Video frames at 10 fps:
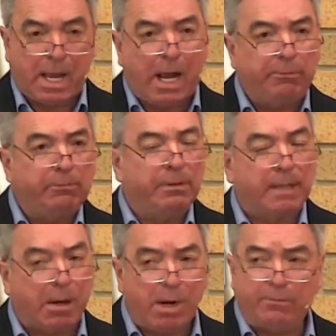
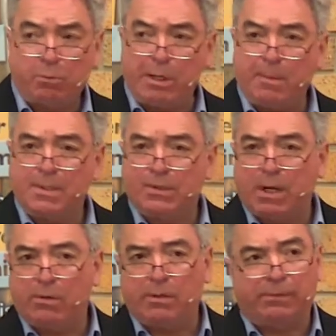However, we must
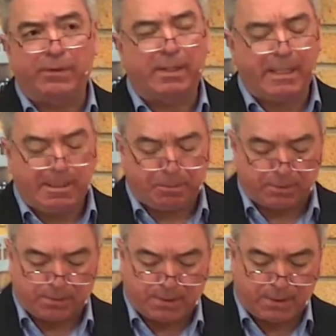know that for the
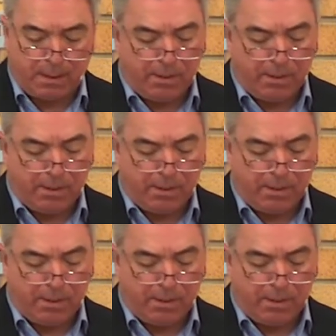Hebrews,